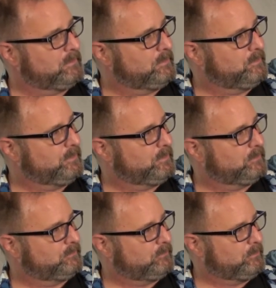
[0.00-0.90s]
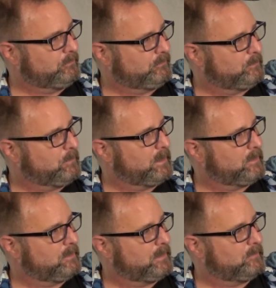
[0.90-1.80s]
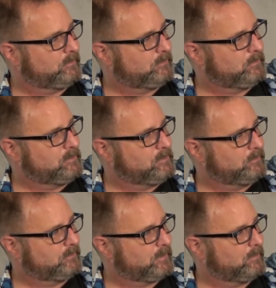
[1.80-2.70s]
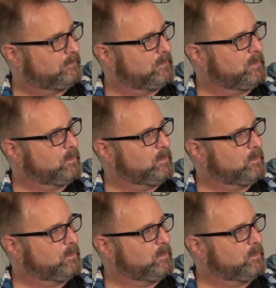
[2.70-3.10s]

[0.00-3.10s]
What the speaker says: the 2 squared and the 2 to the 0,